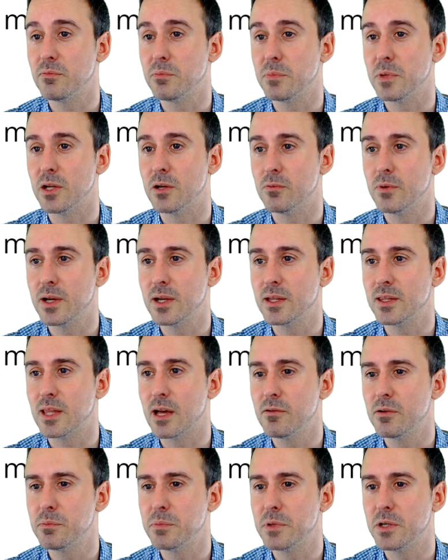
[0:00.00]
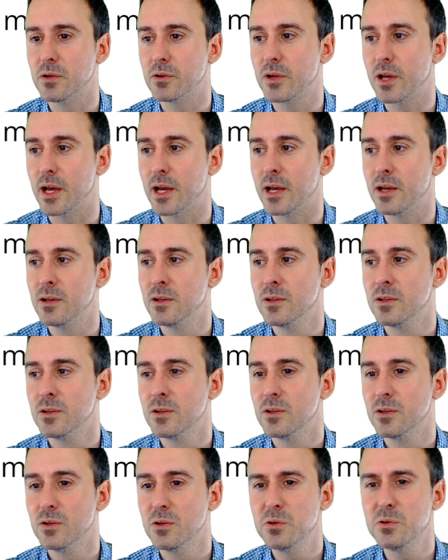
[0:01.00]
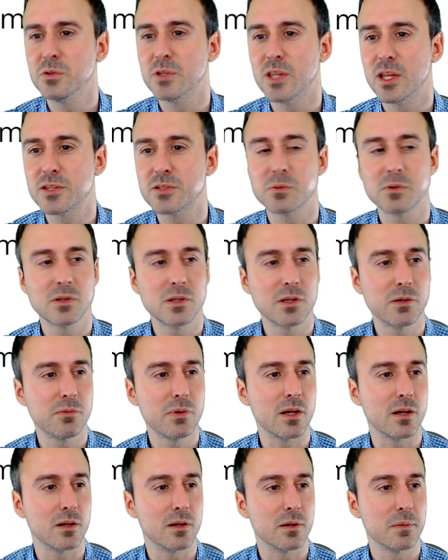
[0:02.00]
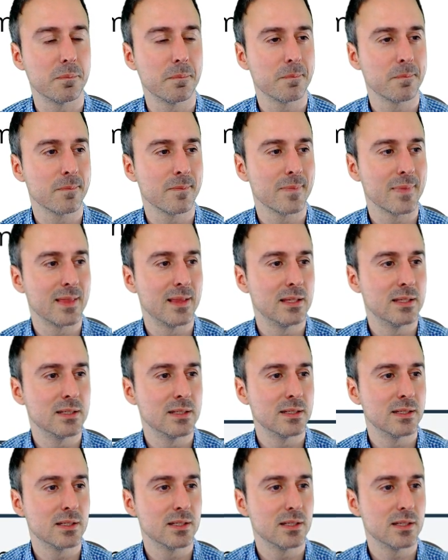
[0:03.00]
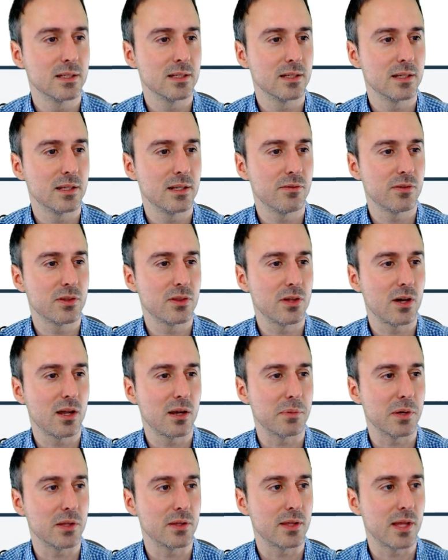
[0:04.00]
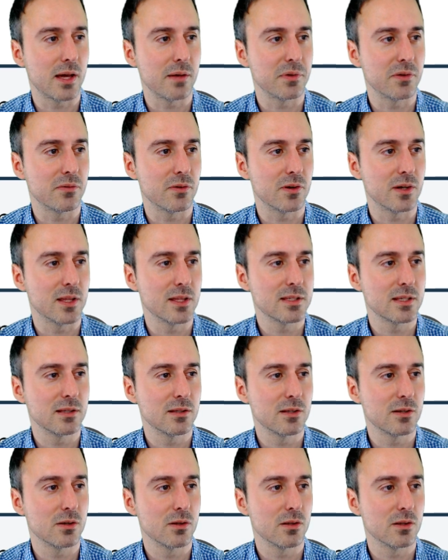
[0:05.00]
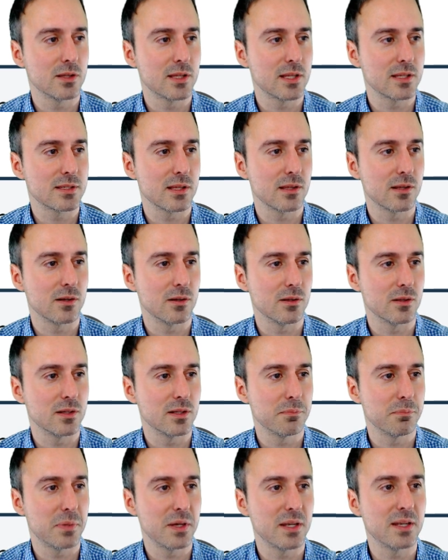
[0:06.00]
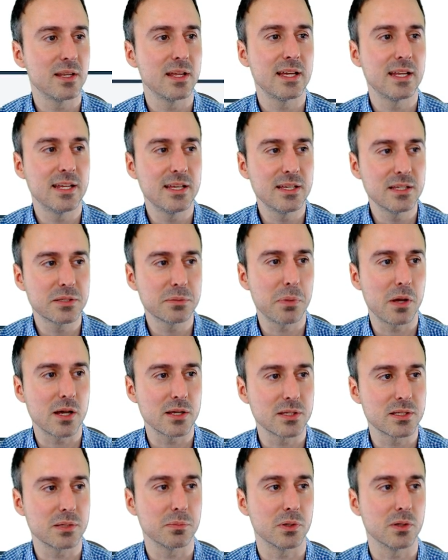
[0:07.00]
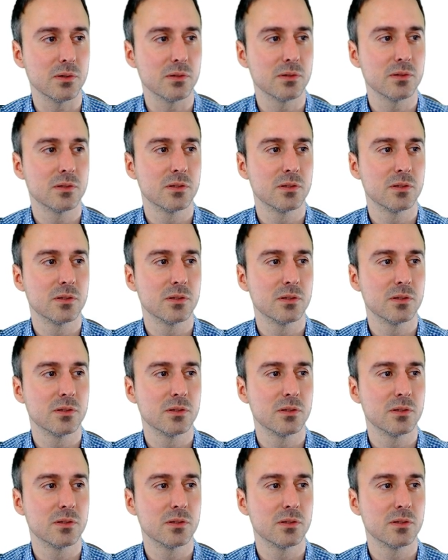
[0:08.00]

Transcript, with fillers: me a ring. That would be okay. Ooh, that's really weird. I never thought about that before. That's a little, that's a little, but it is possible.